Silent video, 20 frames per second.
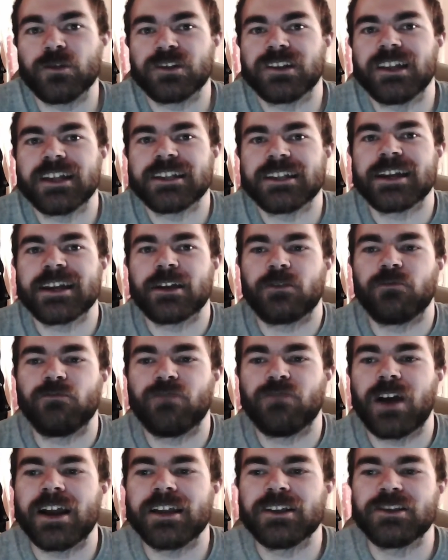So let's get
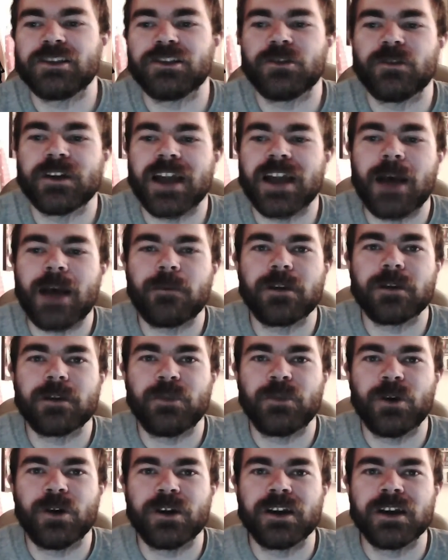right into it. I'm going to
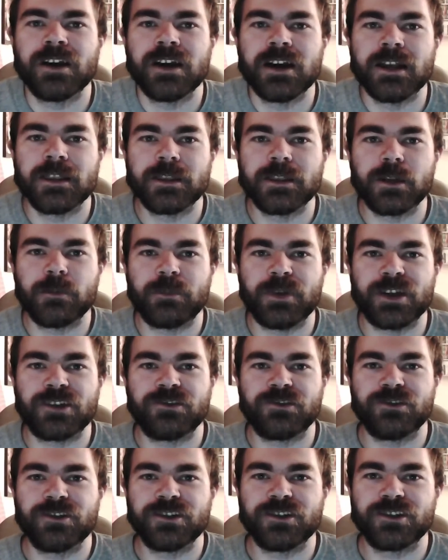put little
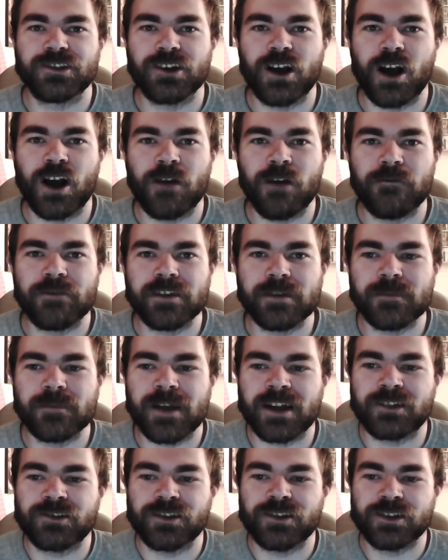pictures of the
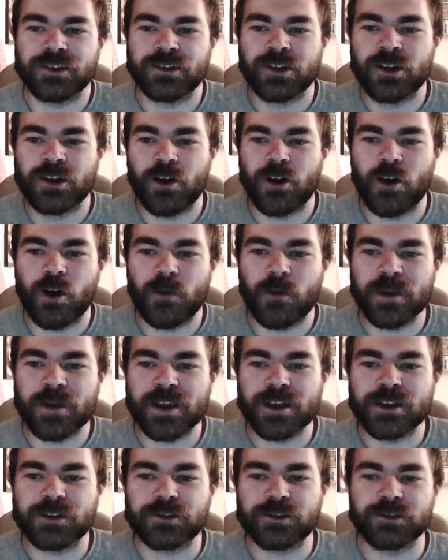matches up
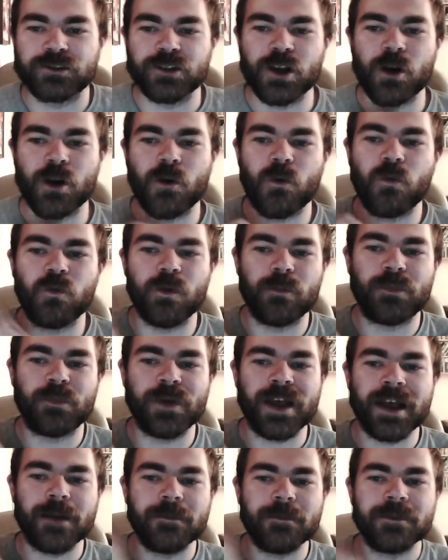here. So,
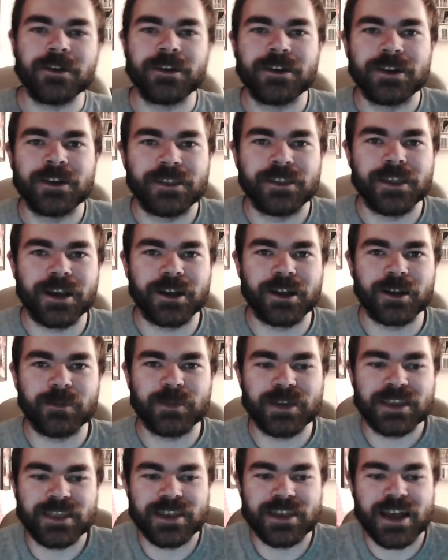wha-bam, they're going to
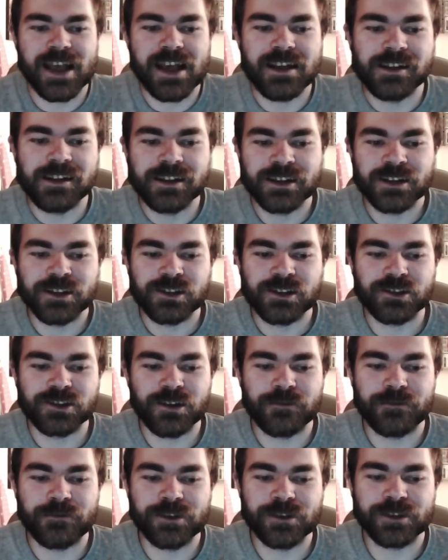be there.
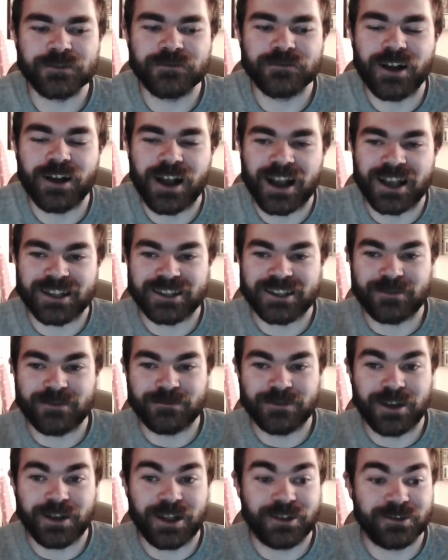So first of all, I guess
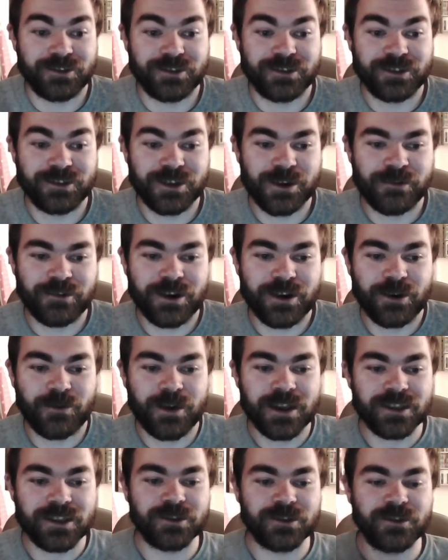I'll just go right
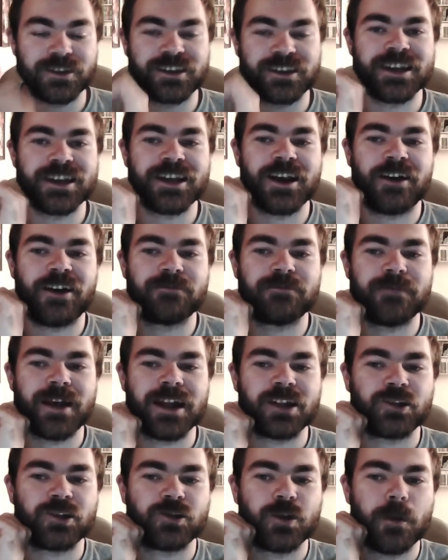away. So the kickoff
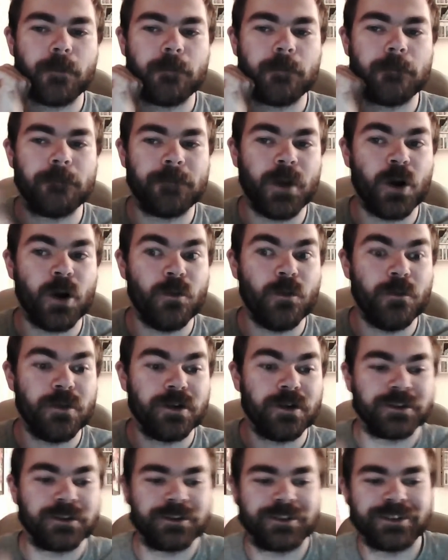match, boom.
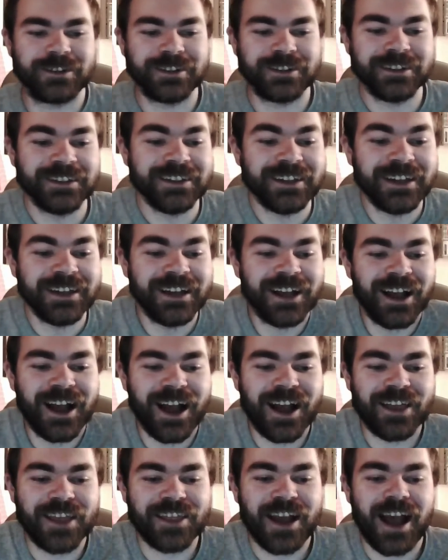
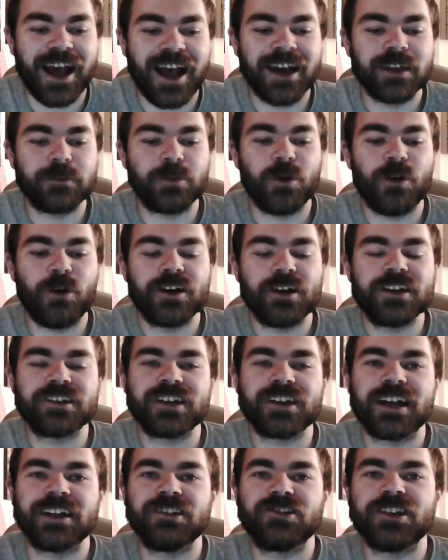The Hardy
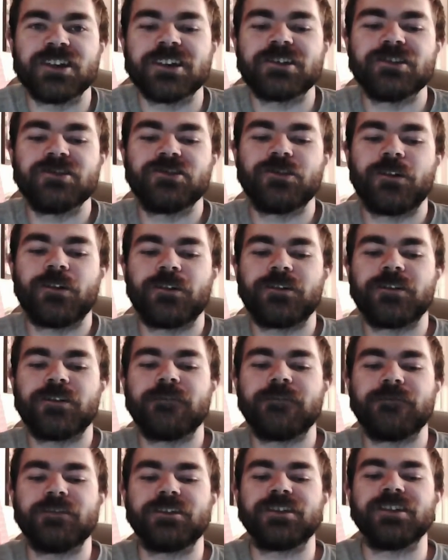Boys and Jason
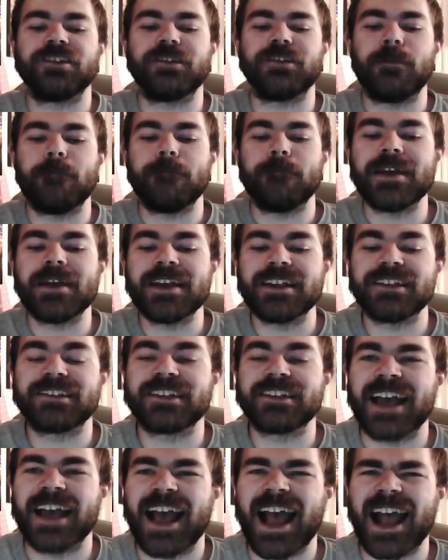Jordan versus the
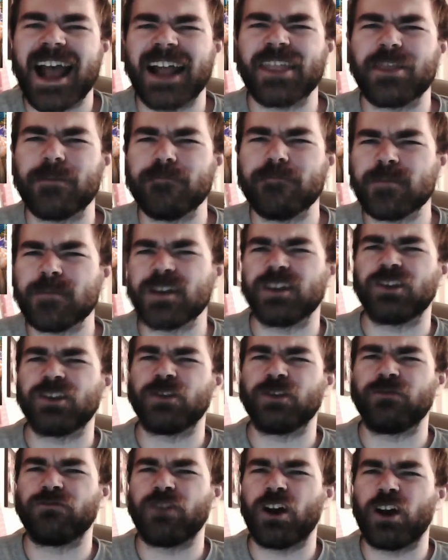Miz and the
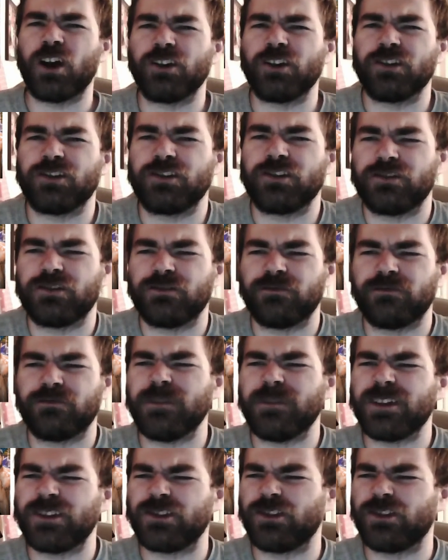Miz-Taraj.